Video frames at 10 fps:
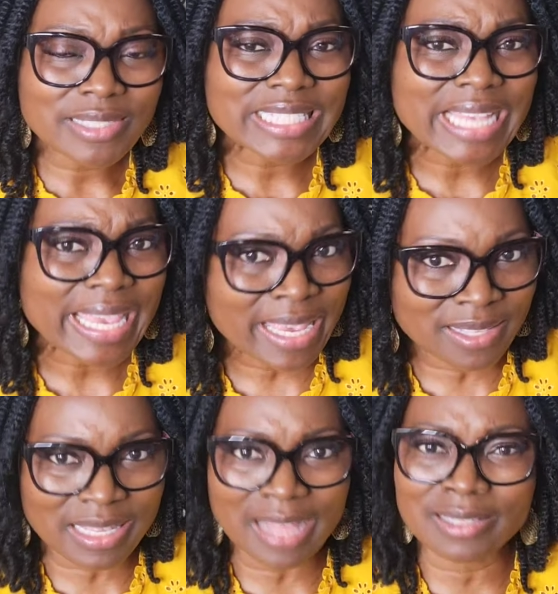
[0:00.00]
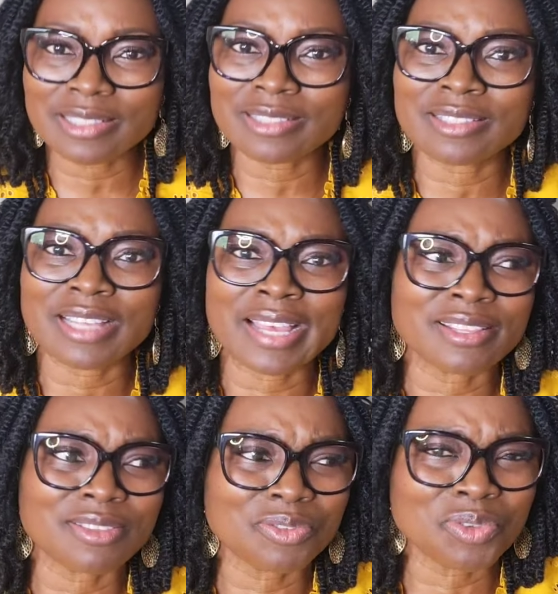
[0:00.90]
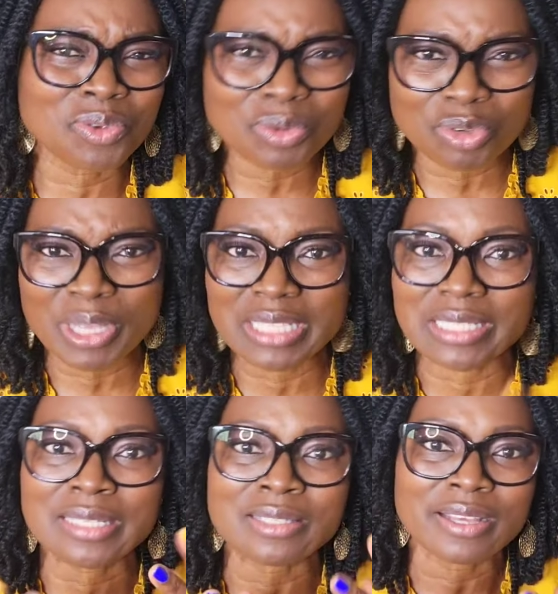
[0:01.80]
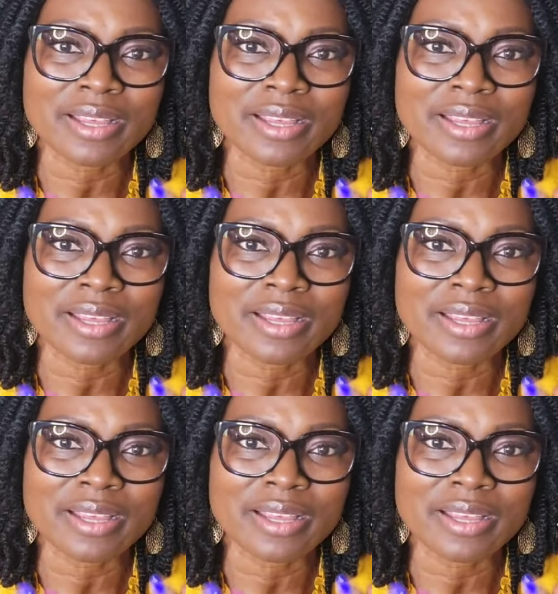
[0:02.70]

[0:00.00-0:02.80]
taste and nutrients. Just